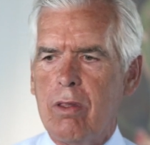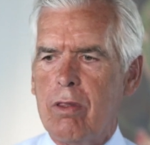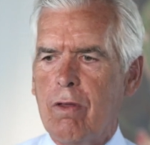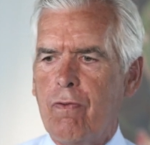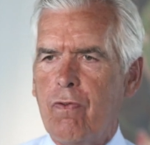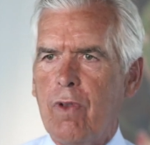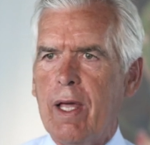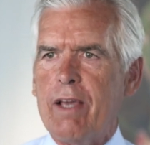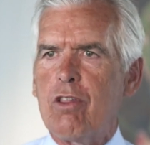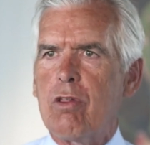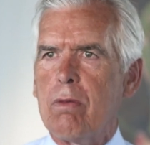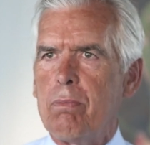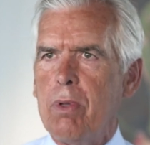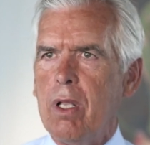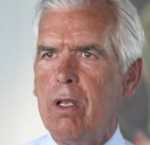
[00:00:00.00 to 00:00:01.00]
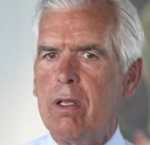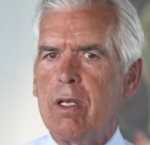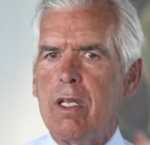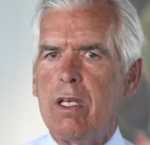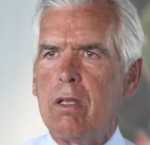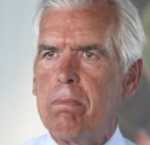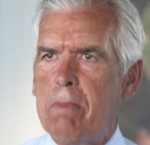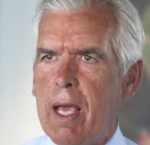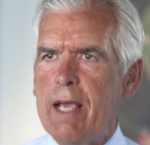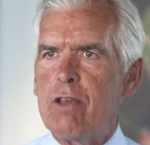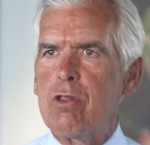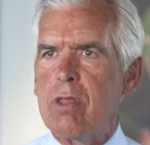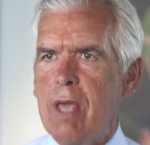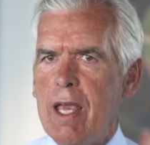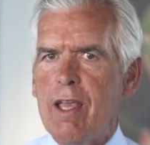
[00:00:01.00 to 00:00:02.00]
the flexibility to make
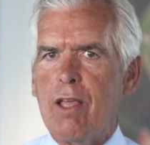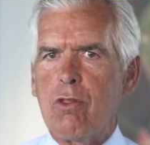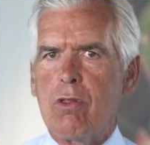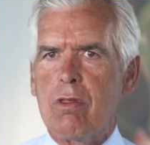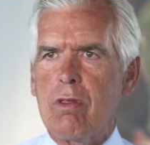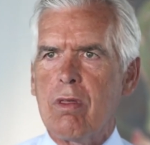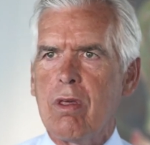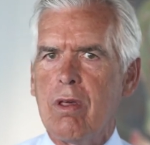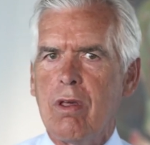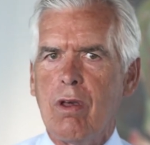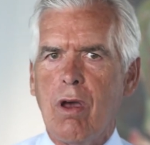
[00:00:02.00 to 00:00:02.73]
sense